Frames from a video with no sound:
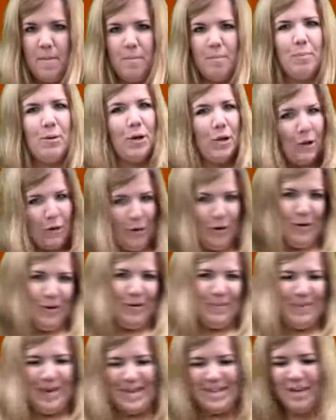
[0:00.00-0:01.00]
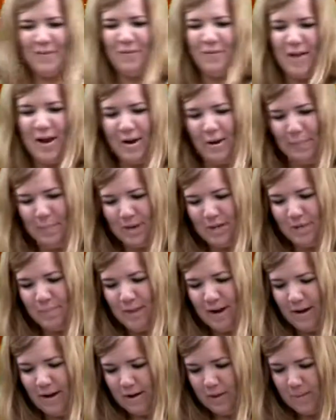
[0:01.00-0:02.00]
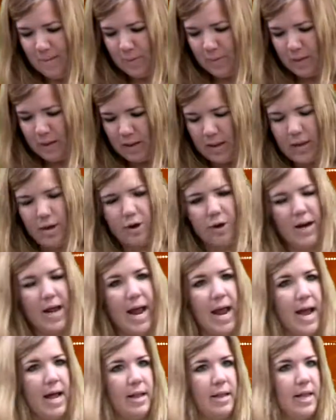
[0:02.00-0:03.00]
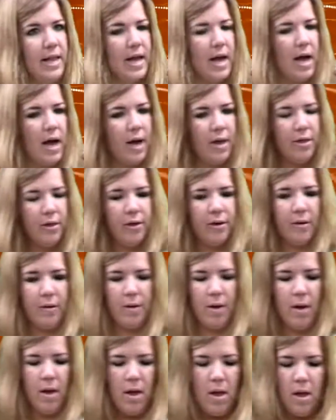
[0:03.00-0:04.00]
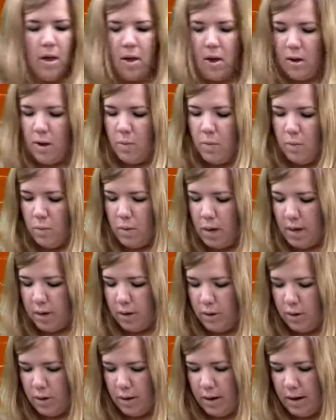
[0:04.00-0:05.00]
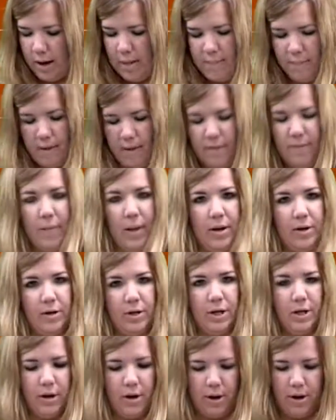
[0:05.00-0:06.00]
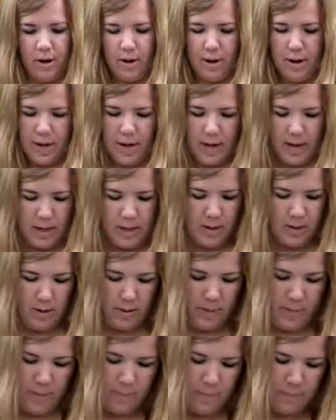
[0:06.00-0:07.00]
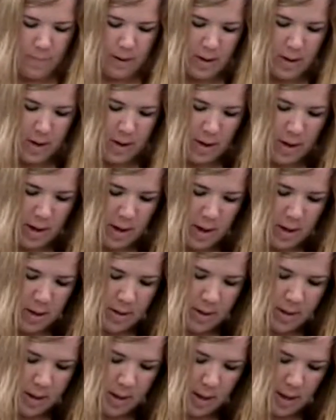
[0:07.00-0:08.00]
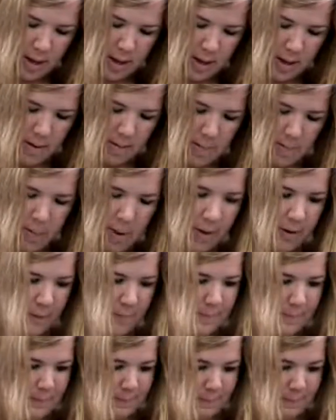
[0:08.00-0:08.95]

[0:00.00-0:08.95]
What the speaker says: pure, makes it very much better. Then you're going to add the other 1/4 cup of brown sugar into the butter.